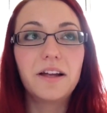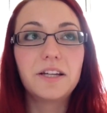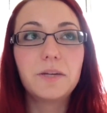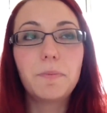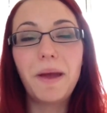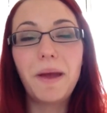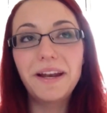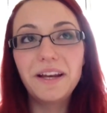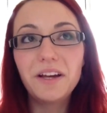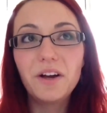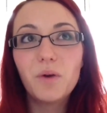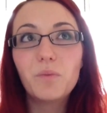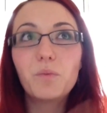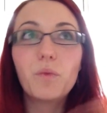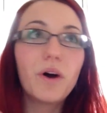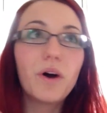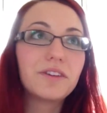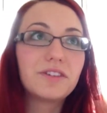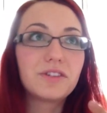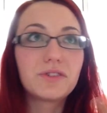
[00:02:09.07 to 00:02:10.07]
Depending on
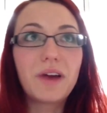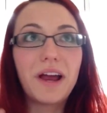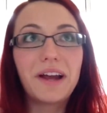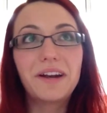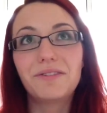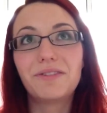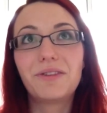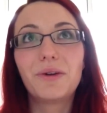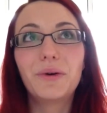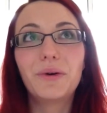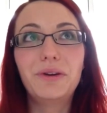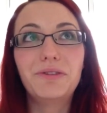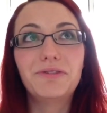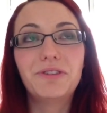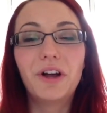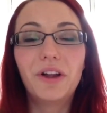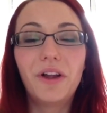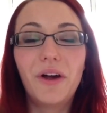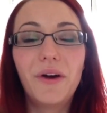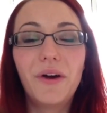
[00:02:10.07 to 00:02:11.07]
what strand of thought you
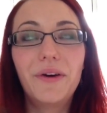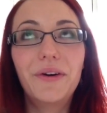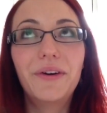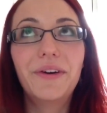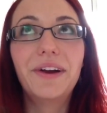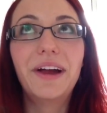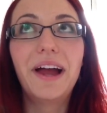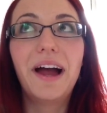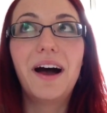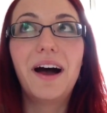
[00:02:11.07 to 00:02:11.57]
follow,